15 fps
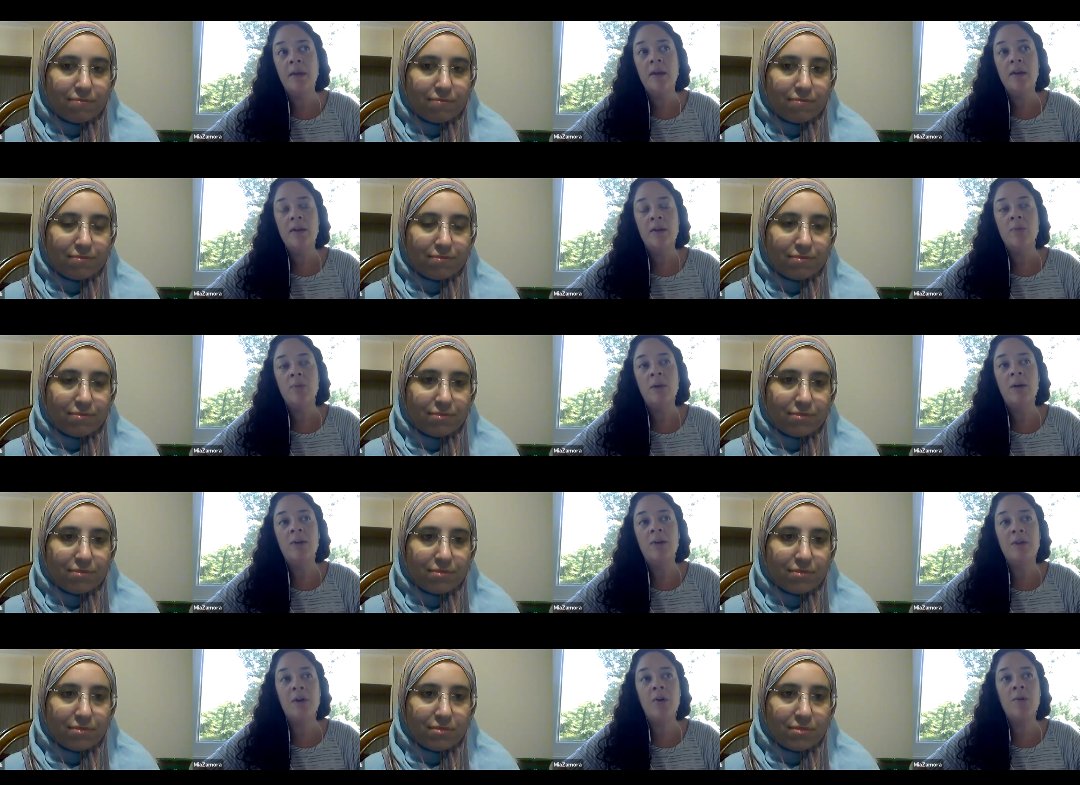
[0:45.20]
Speaker 1: you know,
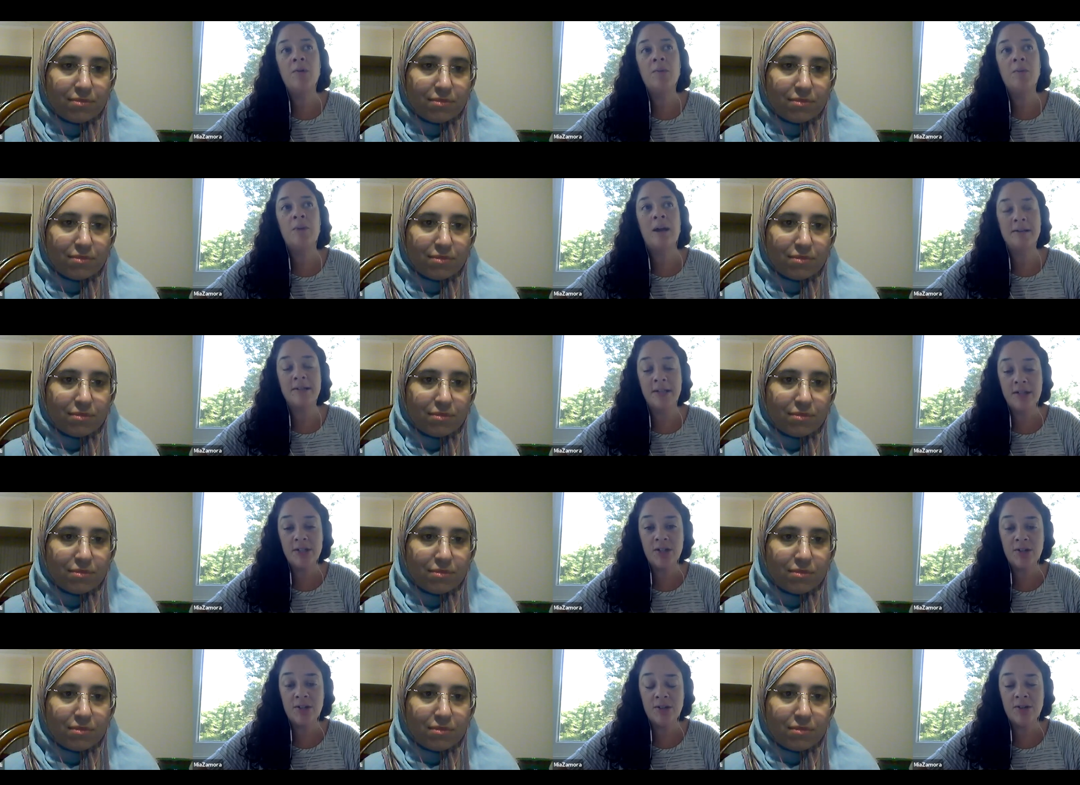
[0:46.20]
well-known
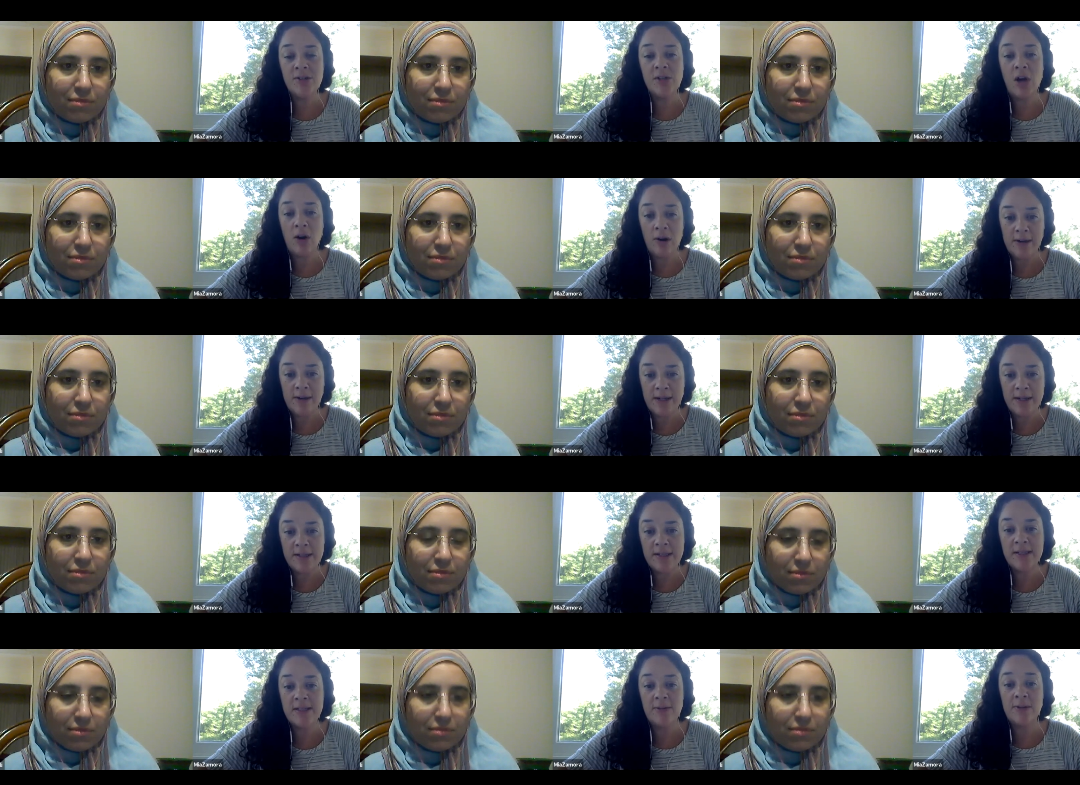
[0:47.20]
practitioners,
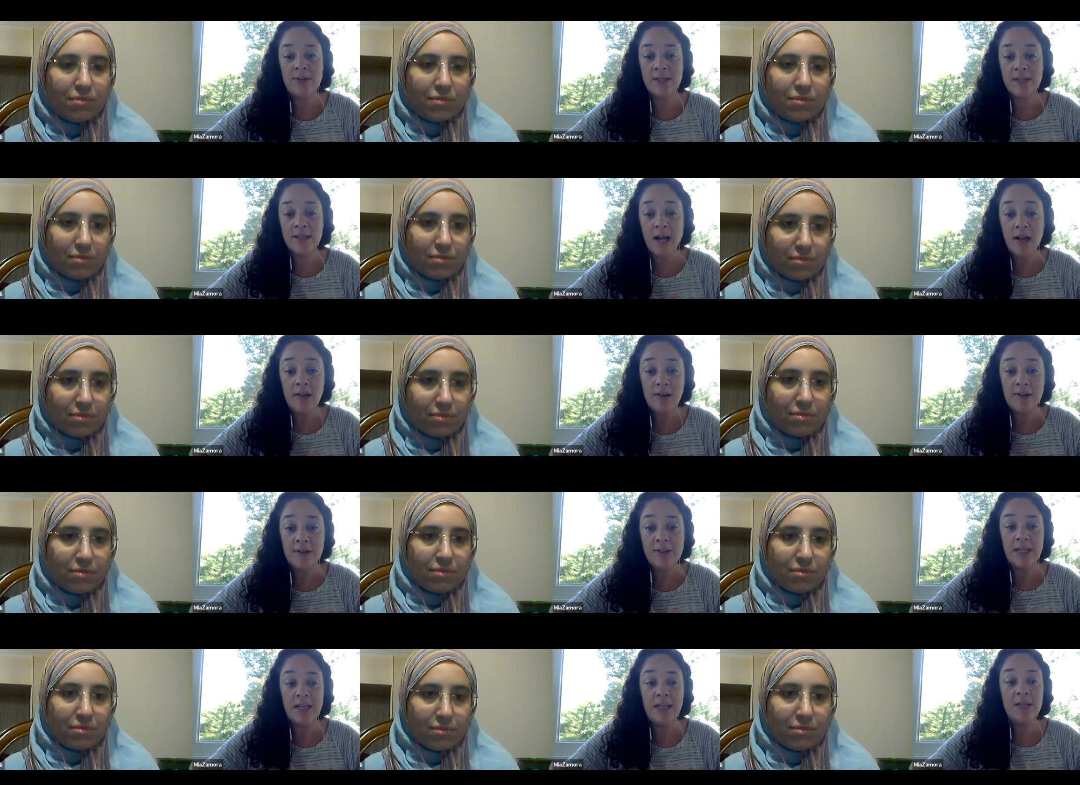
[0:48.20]
artists, or
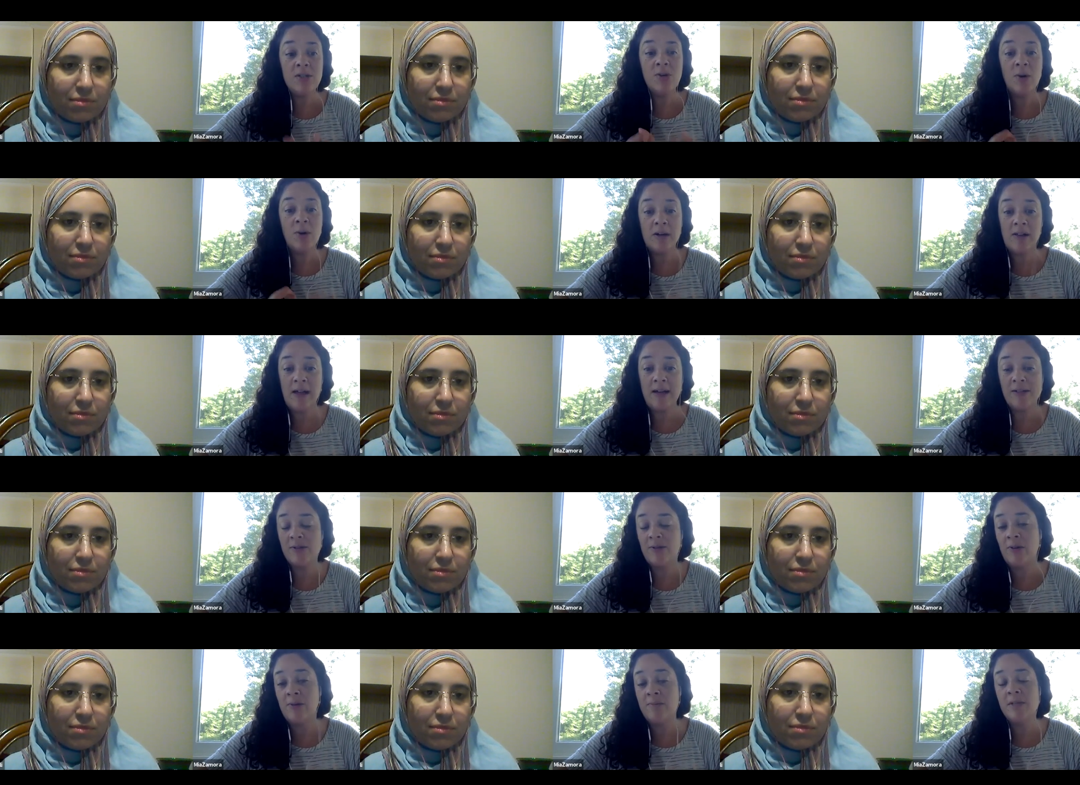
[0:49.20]
scholars into our
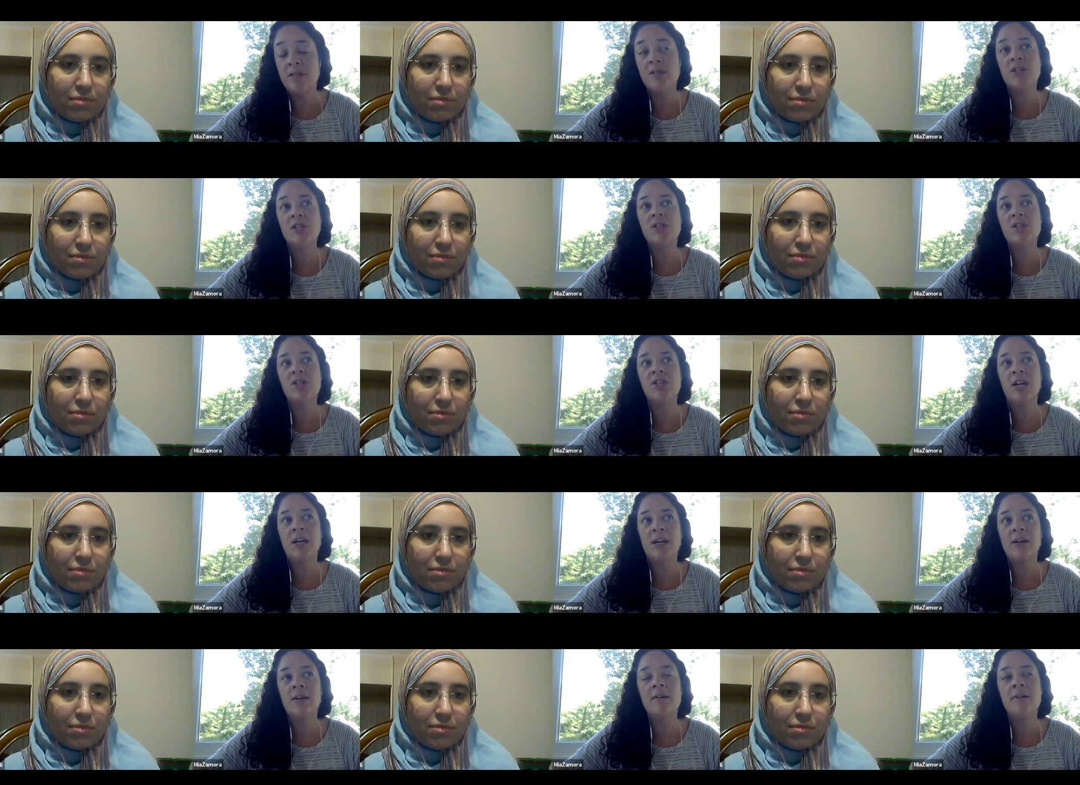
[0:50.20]
classroom to just
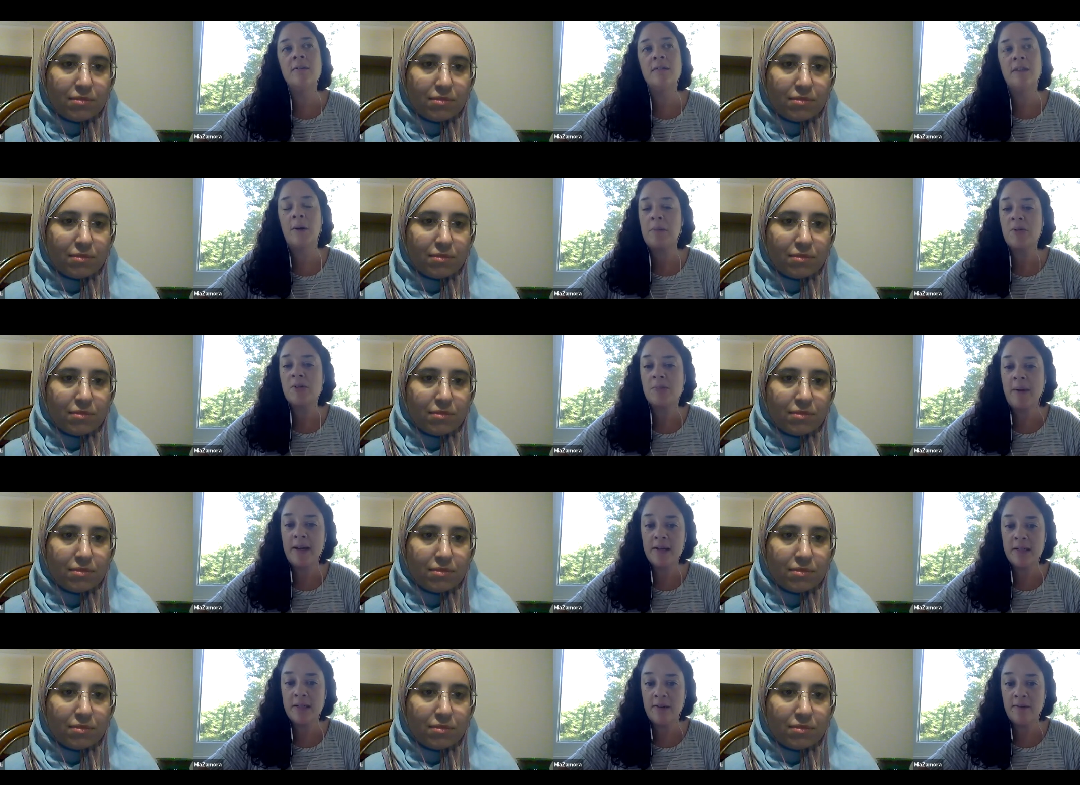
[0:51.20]
share their
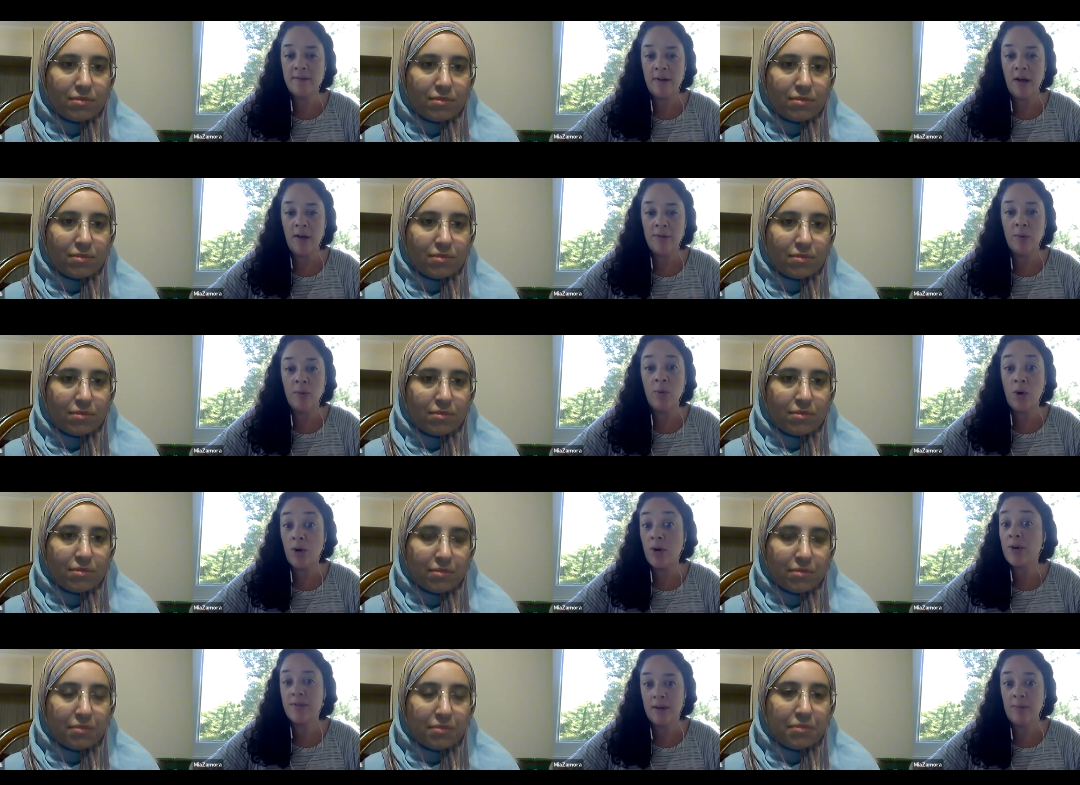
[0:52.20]
perspective on the
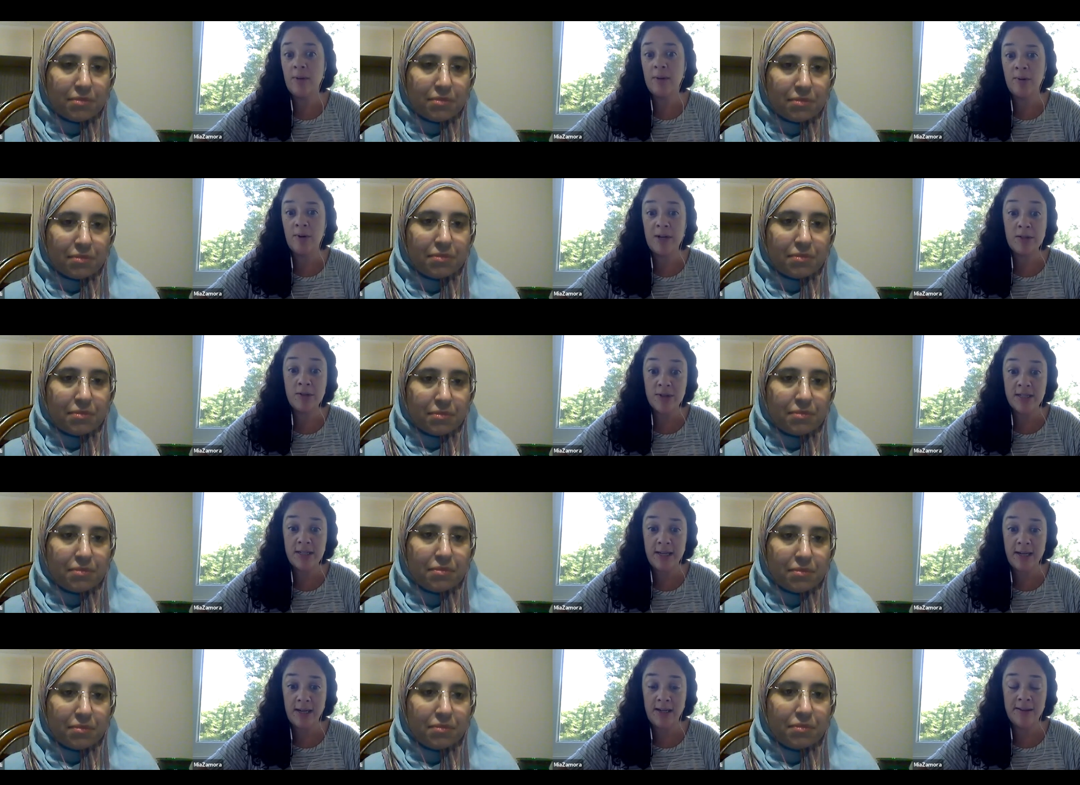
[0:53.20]
work that we were
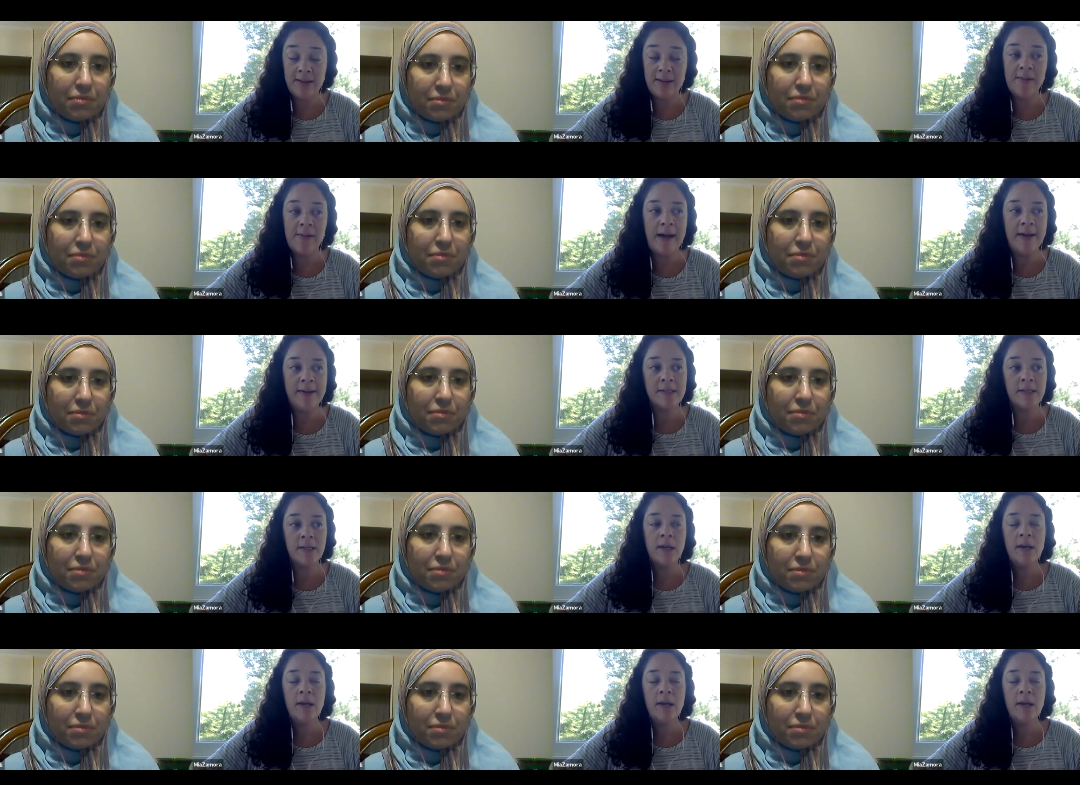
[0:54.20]
interested in in the class.